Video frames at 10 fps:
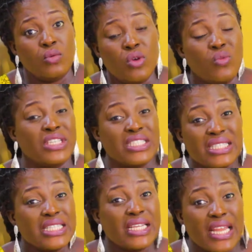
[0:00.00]
when we were
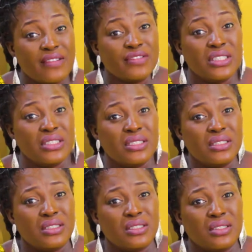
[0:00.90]
gisting and laughing?
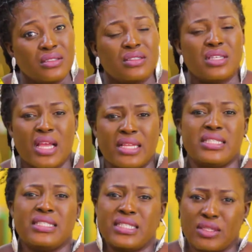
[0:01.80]
You say,
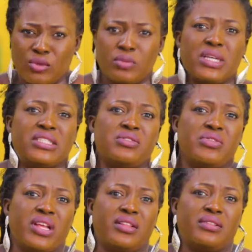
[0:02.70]
this is a good
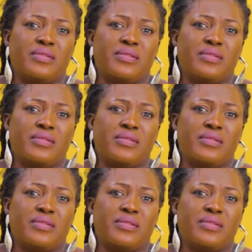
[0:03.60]
material.